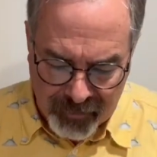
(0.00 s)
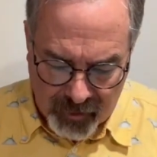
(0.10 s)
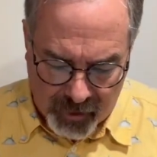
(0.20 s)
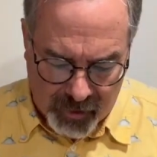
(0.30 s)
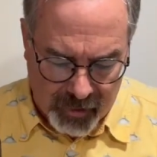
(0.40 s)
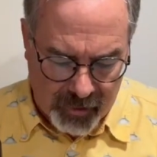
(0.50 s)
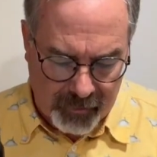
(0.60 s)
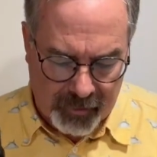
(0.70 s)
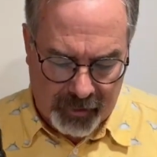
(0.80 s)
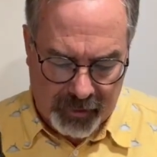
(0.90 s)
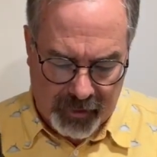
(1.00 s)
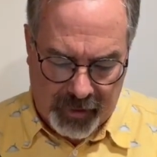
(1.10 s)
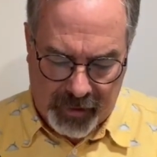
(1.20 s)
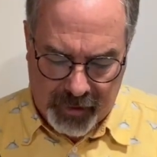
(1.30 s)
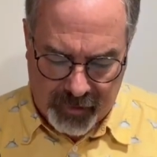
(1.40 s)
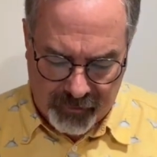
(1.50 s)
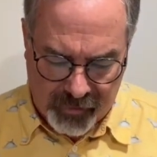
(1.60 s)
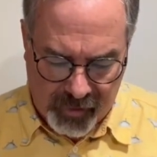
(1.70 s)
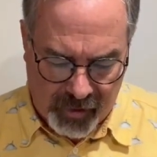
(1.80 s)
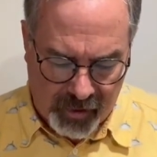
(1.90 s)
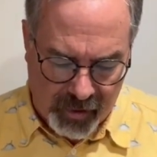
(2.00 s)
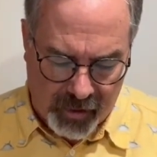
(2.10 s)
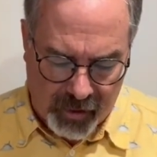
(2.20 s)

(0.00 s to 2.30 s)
And then I have the